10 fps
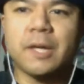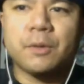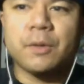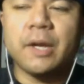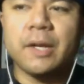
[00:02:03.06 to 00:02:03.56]

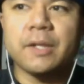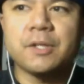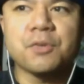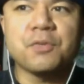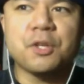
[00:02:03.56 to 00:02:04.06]
created
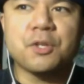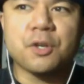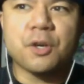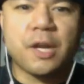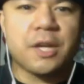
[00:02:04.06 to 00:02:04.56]
to
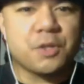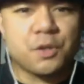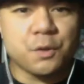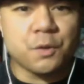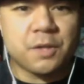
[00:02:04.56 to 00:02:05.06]
feature
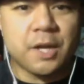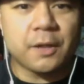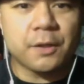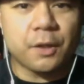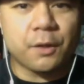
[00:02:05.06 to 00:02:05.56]
Asian youth
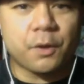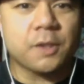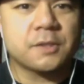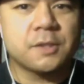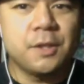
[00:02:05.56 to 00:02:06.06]
talent
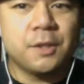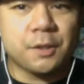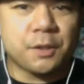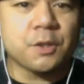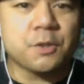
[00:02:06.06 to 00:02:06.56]
across
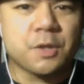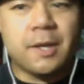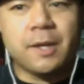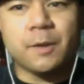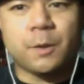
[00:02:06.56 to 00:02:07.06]
the
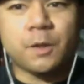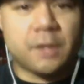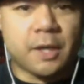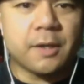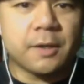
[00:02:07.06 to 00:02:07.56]
country and
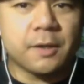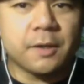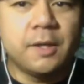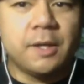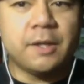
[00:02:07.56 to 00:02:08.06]
across
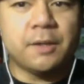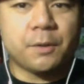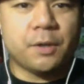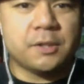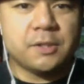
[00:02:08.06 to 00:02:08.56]
Canada and
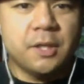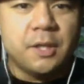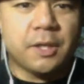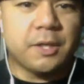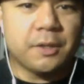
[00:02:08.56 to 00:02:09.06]
across
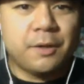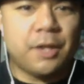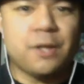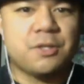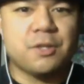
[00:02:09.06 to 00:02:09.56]
any
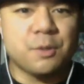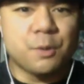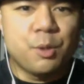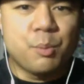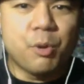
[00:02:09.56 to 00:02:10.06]
Asian
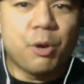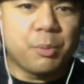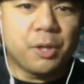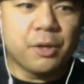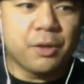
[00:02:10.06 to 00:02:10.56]
ball
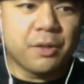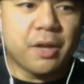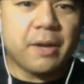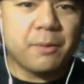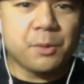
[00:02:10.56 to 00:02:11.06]
player
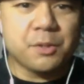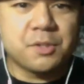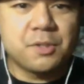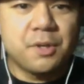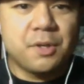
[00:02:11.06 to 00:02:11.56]
that
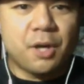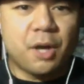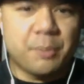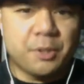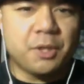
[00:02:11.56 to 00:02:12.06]
was
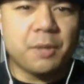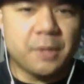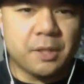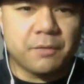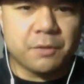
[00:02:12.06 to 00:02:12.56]
up and
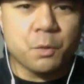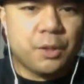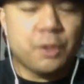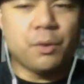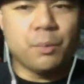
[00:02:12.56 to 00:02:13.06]
coming, if you
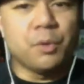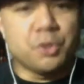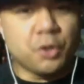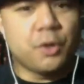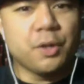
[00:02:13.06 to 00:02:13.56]
will.
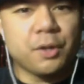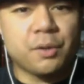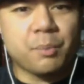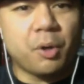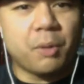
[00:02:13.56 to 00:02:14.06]
Majority
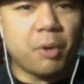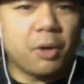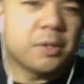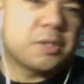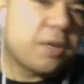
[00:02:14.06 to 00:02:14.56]
of the
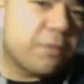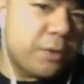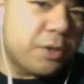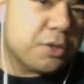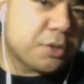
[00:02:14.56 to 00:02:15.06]
ballers came
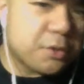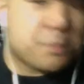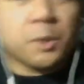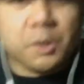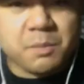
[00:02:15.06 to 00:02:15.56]
from the East
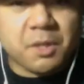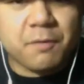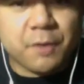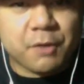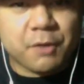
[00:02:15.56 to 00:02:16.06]
Coast because me
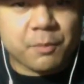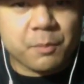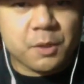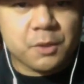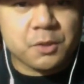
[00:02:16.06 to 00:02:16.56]
and Vinny are from
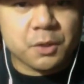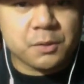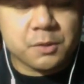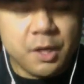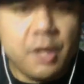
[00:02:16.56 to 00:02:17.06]
the East
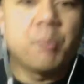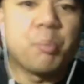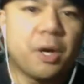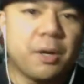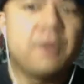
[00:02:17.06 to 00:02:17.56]
Coast.
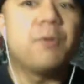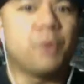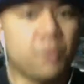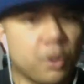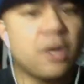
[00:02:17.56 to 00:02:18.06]
But
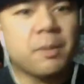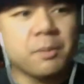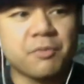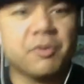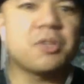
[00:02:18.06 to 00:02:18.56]
we were
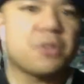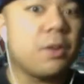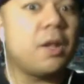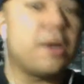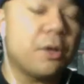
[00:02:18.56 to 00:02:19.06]
able to feature a
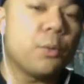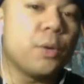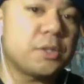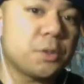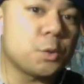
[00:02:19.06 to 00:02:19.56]
lot of the
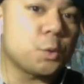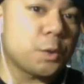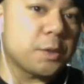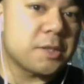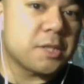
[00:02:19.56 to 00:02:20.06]
West Coast
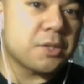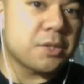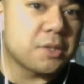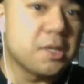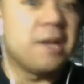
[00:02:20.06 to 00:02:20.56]

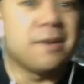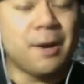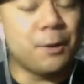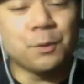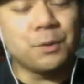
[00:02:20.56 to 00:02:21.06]
organizations,
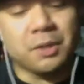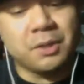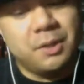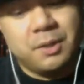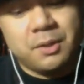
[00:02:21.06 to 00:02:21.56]
not
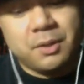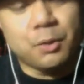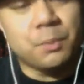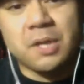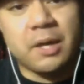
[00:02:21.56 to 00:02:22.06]
only
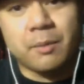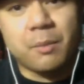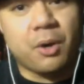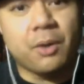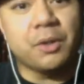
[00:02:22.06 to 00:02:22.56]
Hooptown and
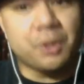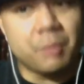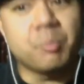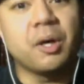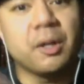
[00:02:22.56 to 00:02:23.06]

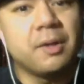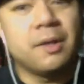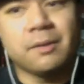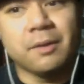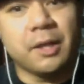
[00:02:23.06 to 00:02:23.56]
Maharlika, but
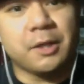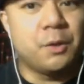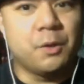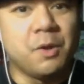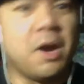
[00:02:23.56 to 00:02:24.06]
the likes
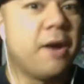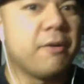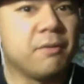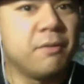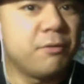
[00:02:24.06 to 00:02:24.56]
of
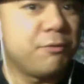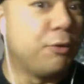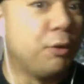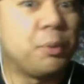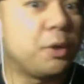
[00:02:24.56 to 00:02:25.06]

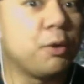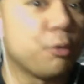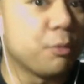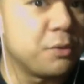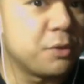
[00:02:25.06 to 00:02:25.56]
non-Filipino
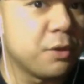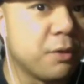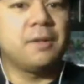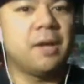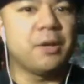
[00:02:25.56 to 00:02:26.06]
groups
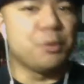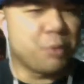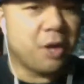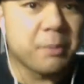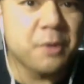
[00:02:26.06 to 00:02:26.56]
too, that you
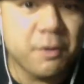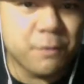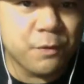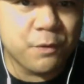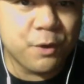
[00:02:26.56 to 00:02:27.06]
probably
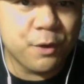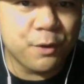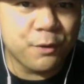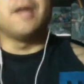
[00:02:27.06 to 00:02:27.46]
never even heard of.